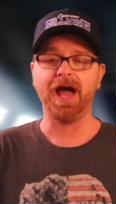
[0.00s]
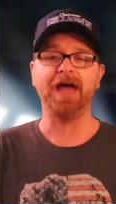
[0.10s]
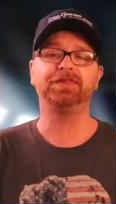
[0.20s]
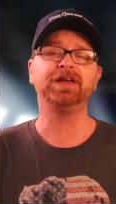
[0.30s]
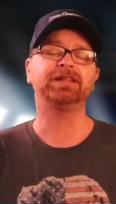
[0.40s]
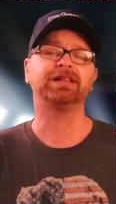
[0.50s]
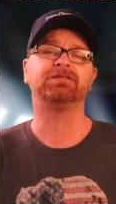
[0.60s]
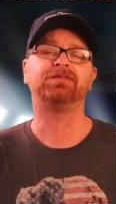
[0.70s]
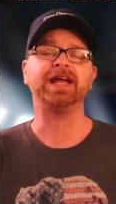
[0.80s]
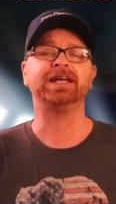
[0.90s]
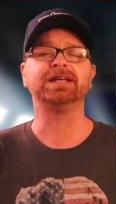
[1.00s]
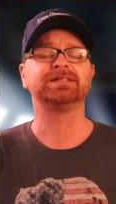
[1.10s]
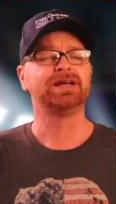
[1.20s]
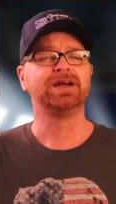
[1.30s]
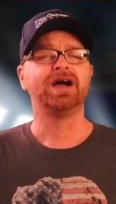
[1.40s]
I think that the
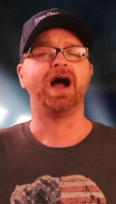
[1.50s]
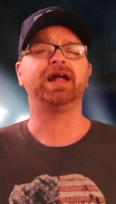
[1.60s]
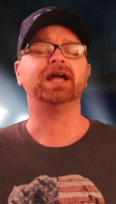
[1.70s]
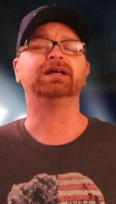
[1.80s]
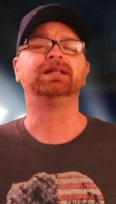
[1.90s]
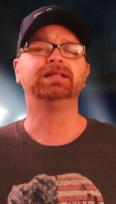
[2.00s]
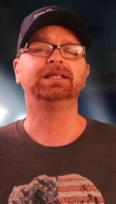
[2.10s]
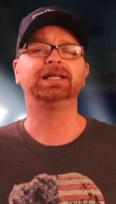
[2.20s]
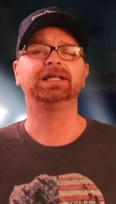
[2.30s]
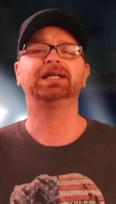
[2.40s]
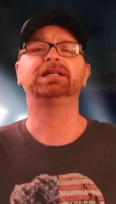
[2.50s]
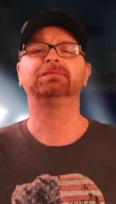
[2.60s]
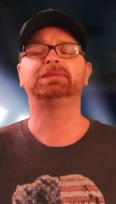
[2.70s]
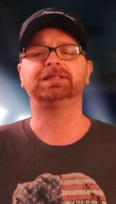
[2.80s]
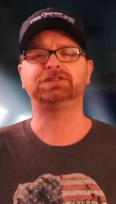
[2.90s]
Vikings are getting a little
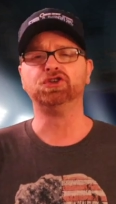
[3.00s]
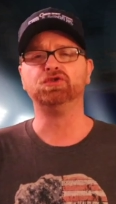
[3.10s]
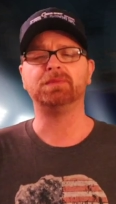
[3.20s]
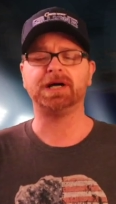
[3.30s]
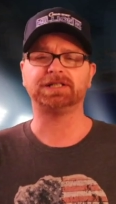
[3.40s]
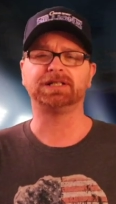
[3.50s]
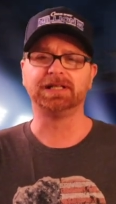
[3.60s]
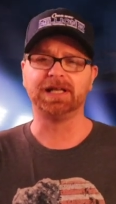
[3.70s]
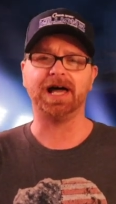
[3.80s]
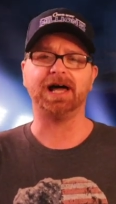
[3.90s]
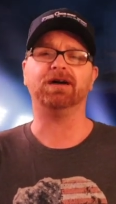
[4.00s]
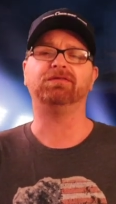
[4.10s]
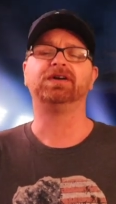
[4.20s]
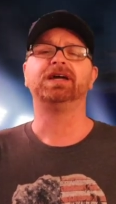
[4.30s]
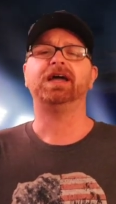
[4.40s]
bit too much love